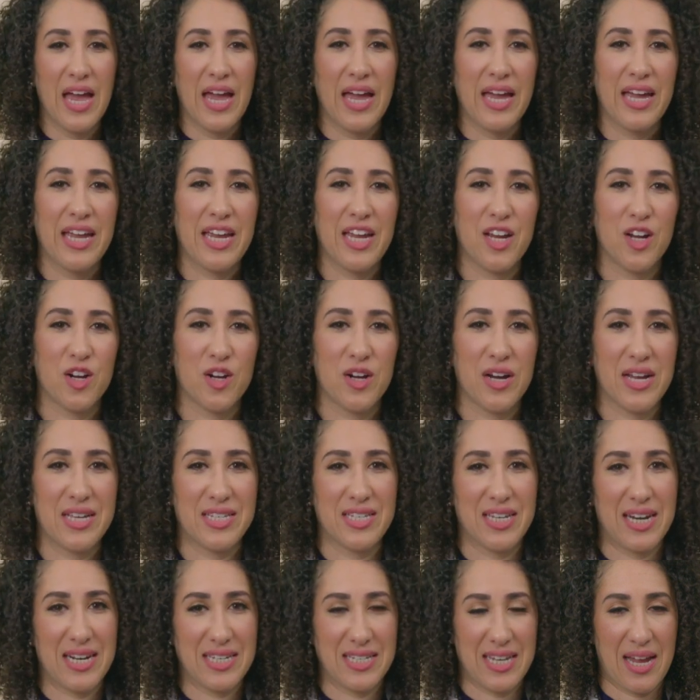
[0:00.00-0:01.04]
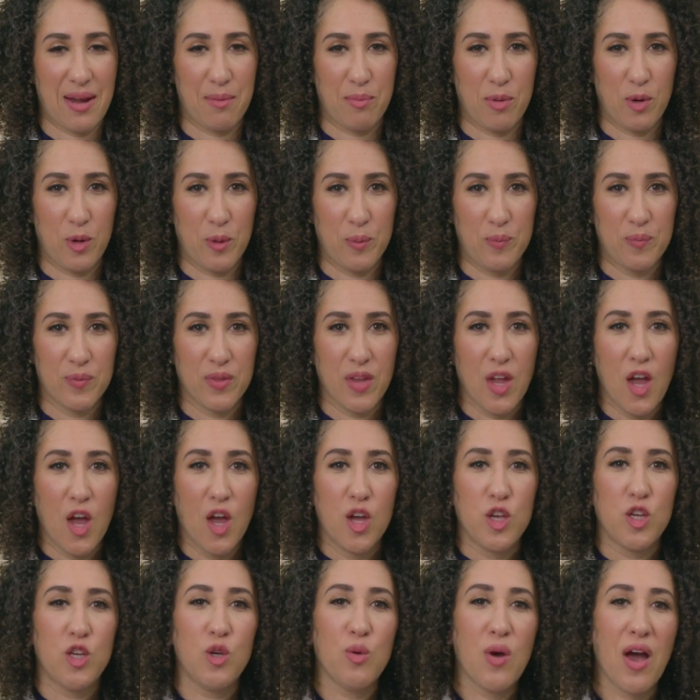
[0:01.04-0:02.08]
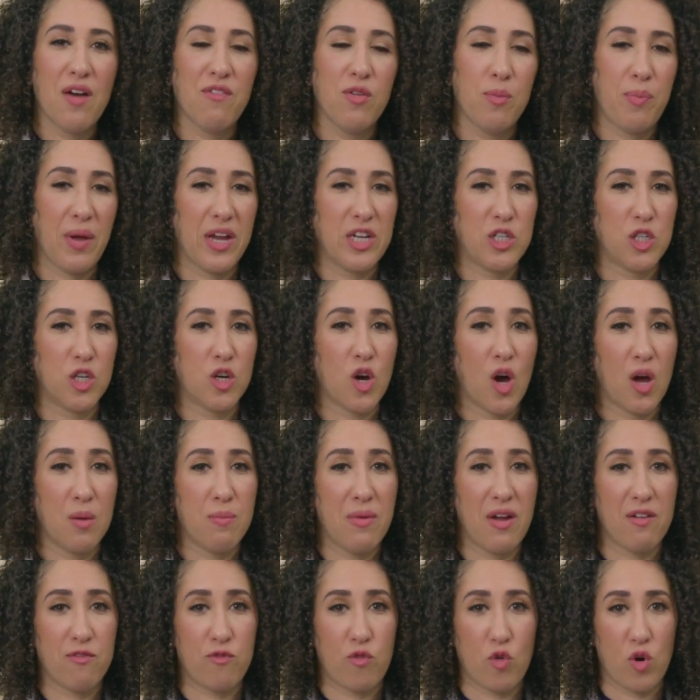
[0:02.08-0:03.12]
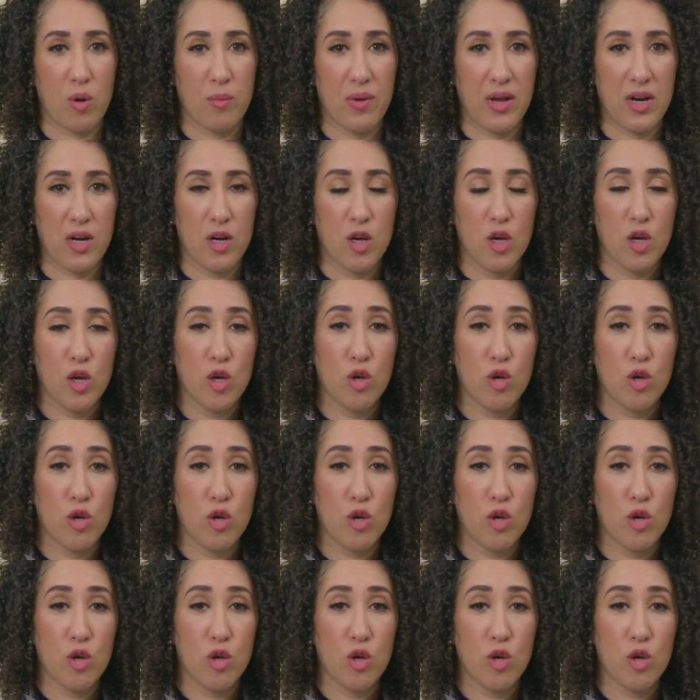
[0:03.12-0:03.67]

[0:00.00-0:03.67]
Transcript: Here is an example. You have a patient on metformin